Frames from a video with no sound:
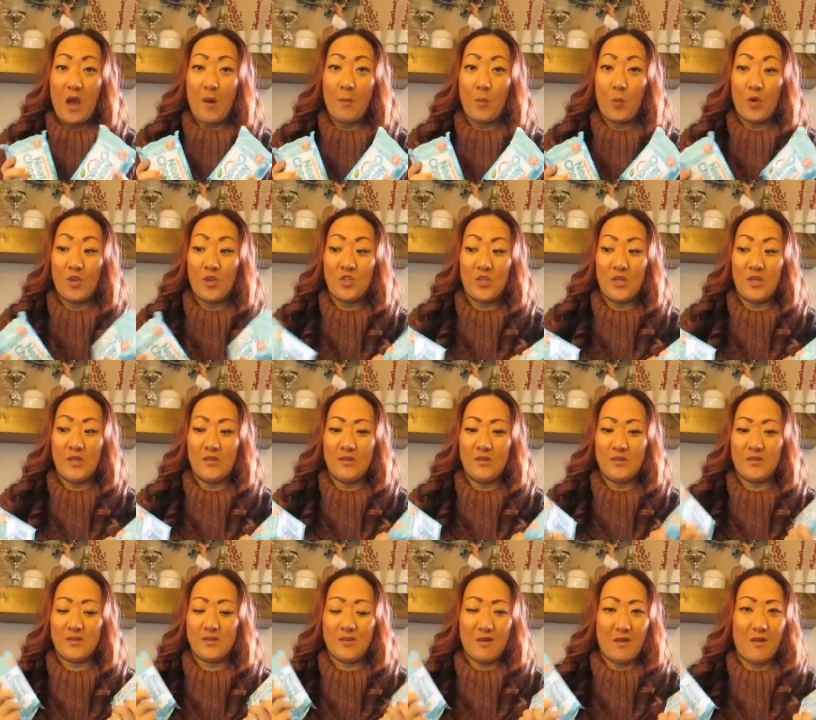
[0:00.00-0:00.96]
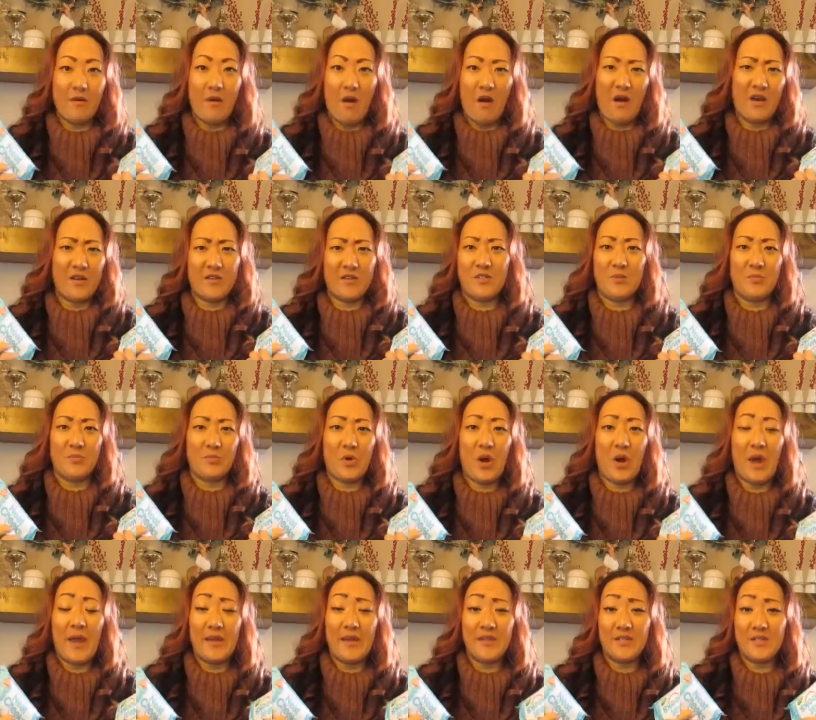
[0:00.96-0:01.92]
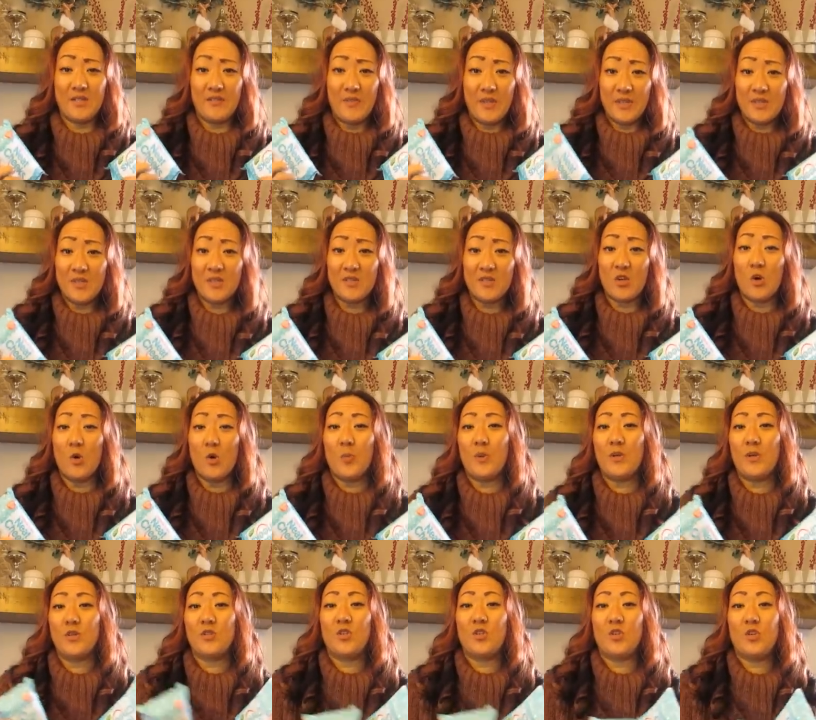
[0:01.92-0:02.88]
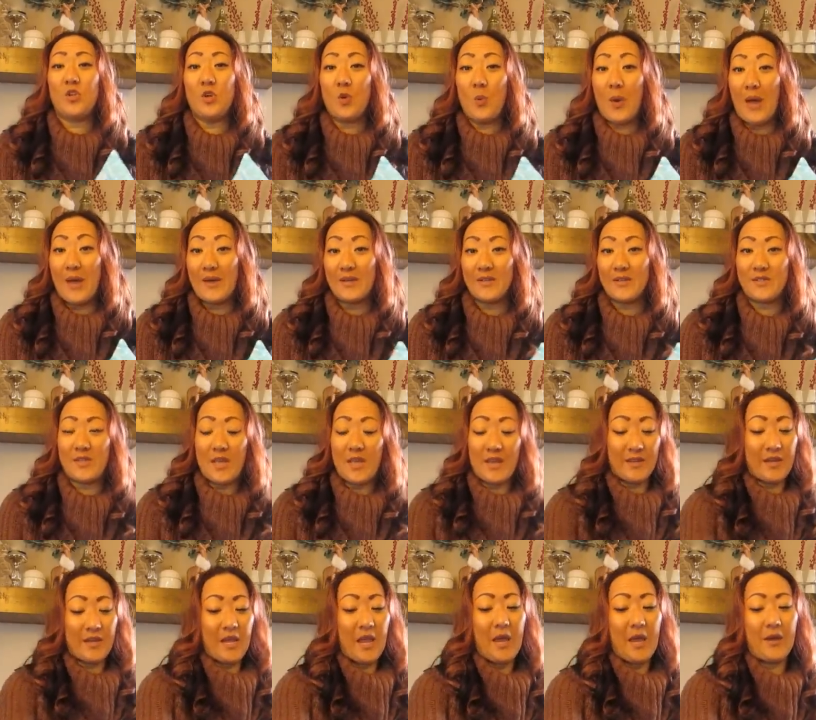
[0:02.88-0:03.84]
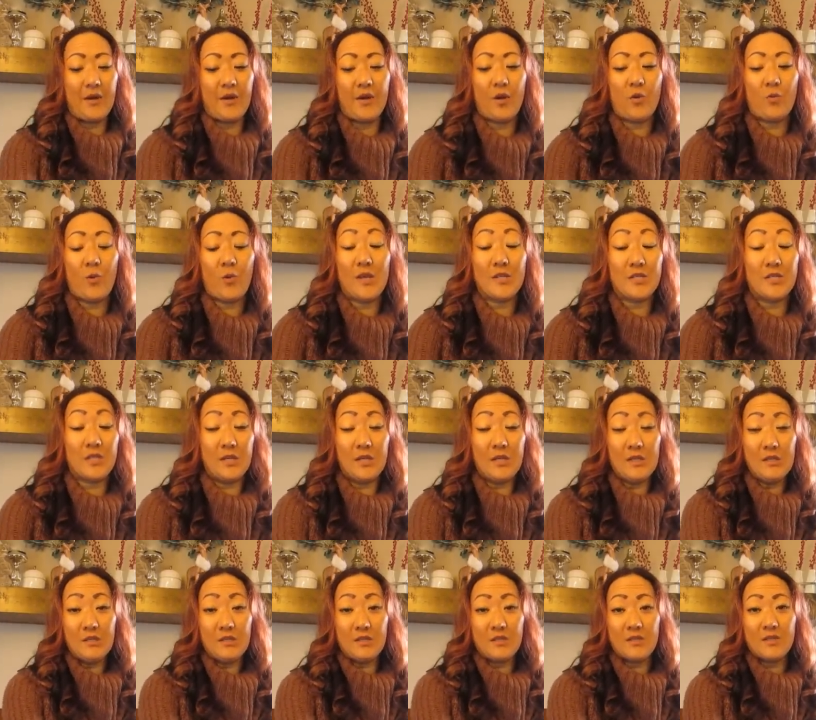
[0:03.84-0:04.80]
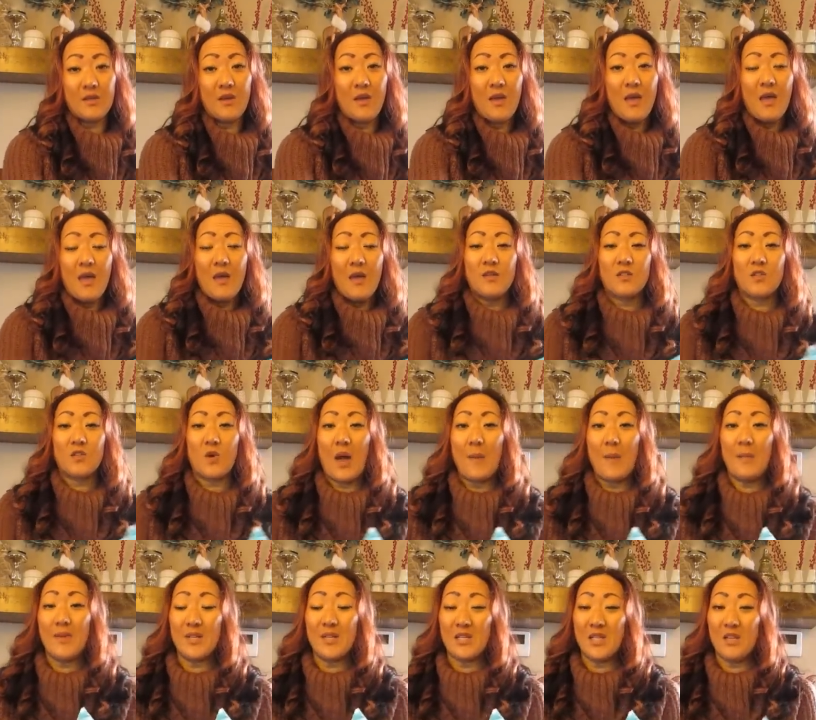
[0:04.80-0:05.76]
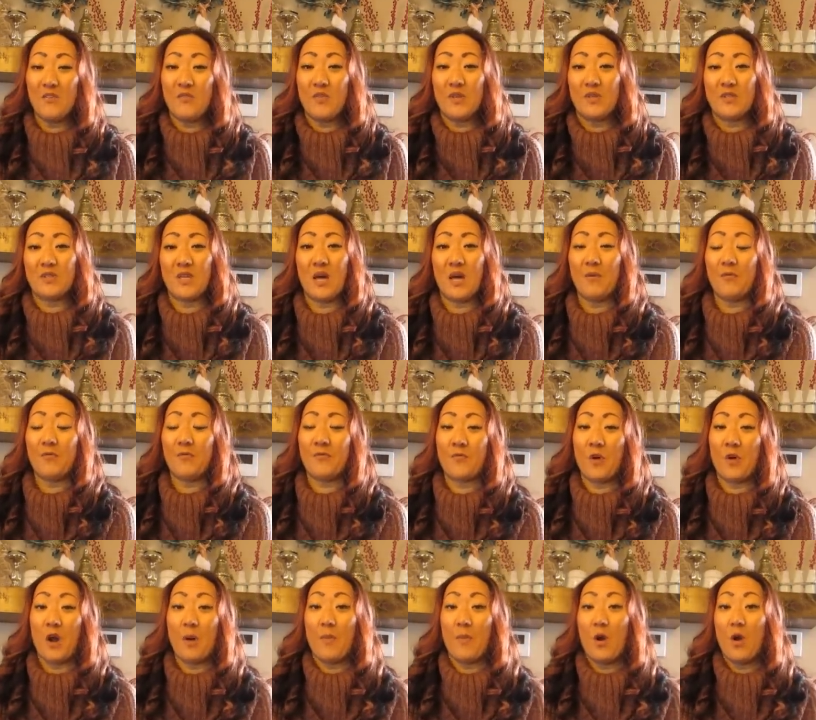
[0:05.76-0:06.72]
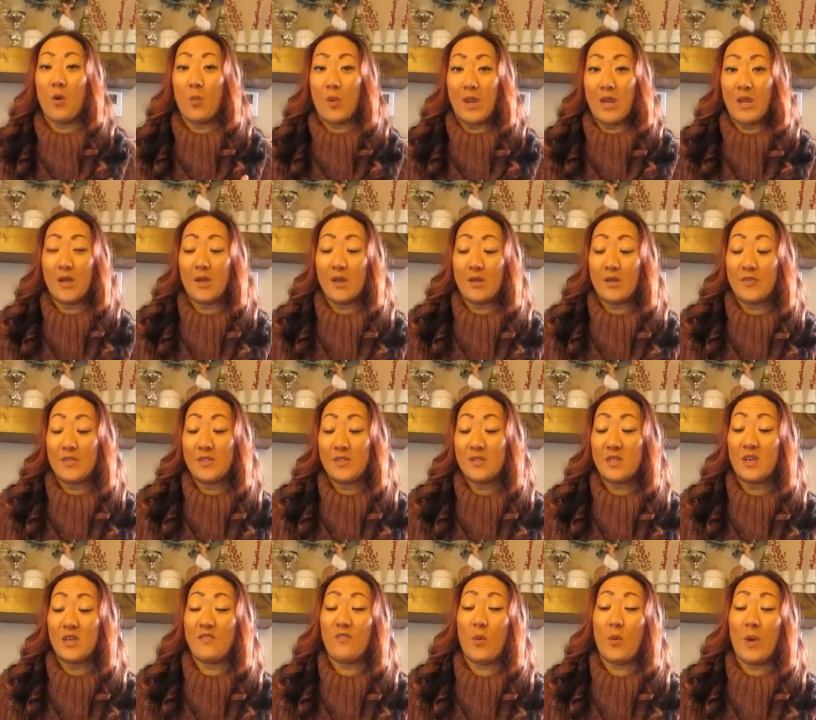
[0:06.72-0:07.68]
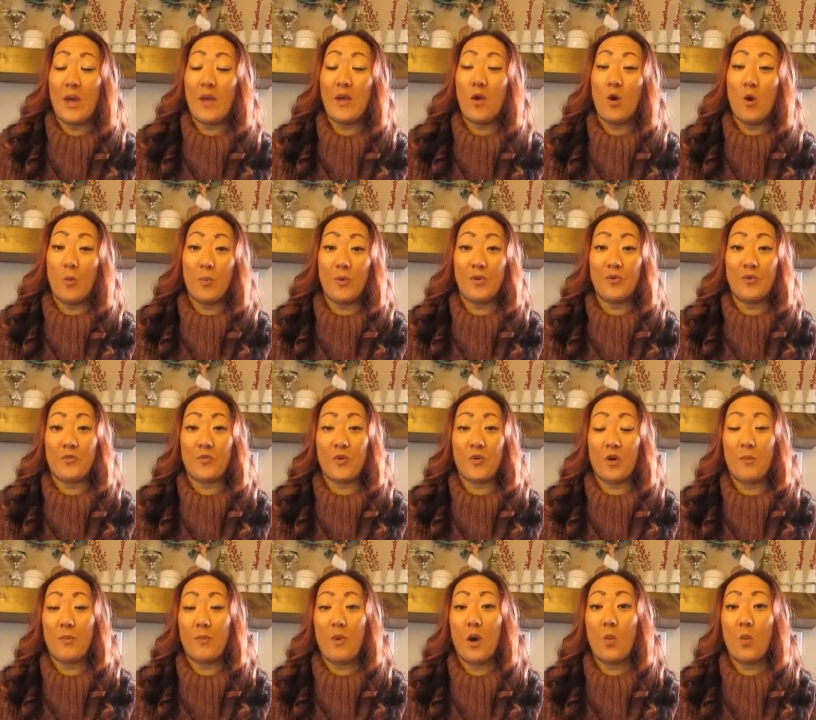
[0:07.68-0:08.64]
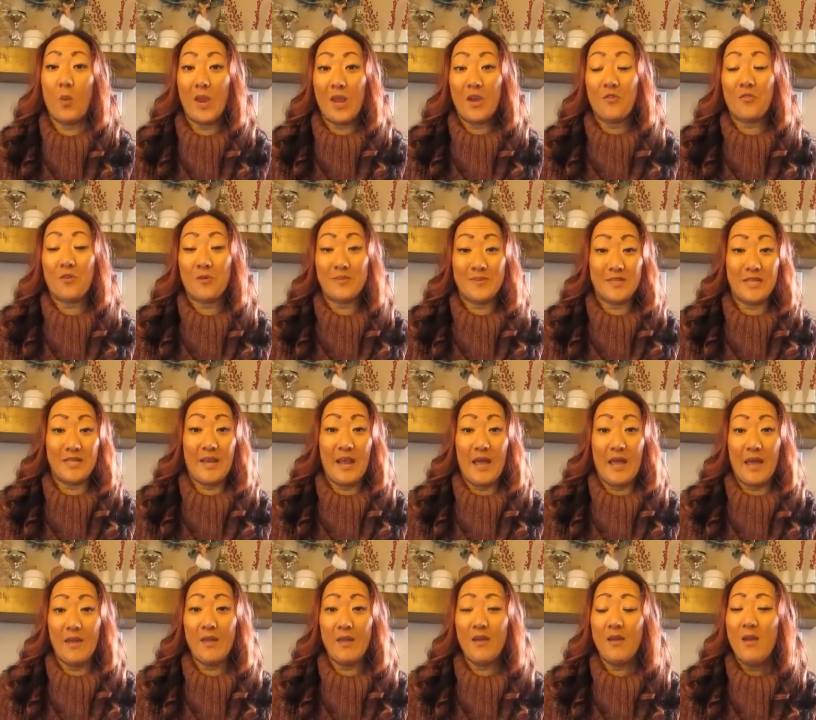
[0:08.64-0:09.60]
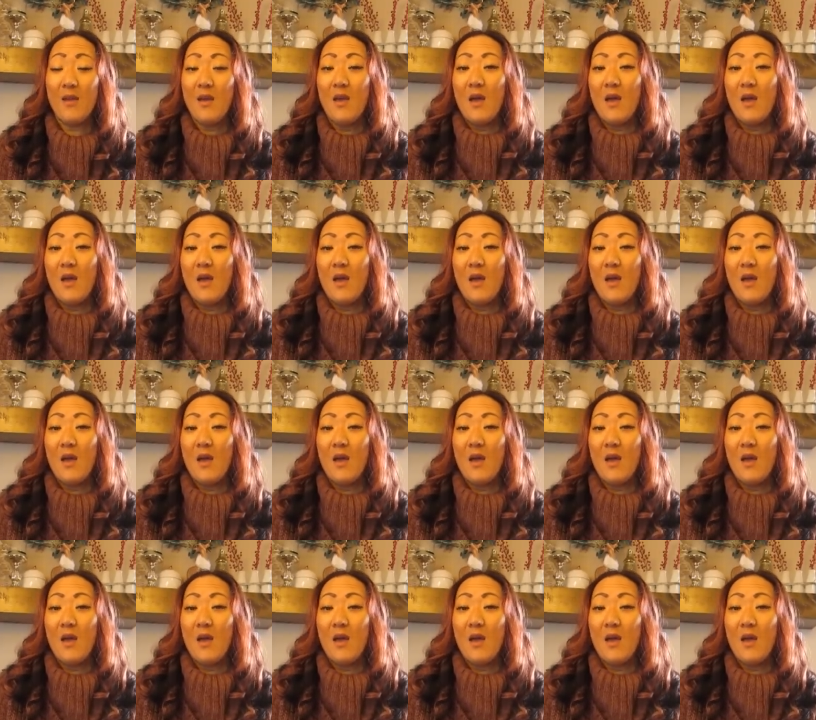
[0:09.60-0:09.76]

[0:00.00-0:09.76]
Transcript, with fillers: which is an awesome prize. This is open to US and Canada residents. So I'm gonna leave this up from a week, this giveaway open from a week from today.